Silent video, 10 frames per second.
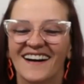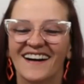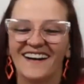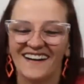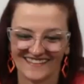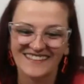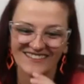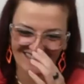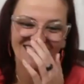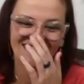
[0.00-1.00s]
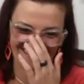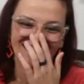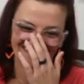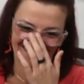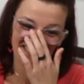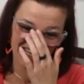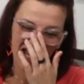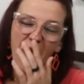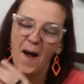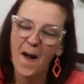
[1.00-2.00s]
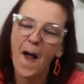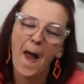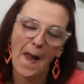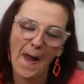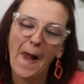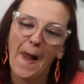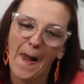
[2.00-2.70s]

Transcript: know. You, uh-huh. you, you you should look